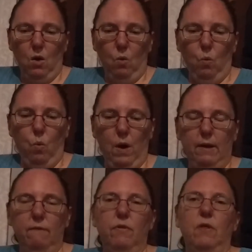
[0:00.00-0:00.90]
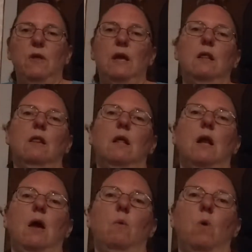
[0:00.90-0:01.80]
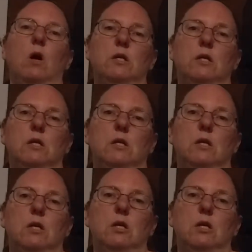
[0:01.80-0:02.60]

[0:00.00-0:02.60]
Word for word: One of the things that I wanted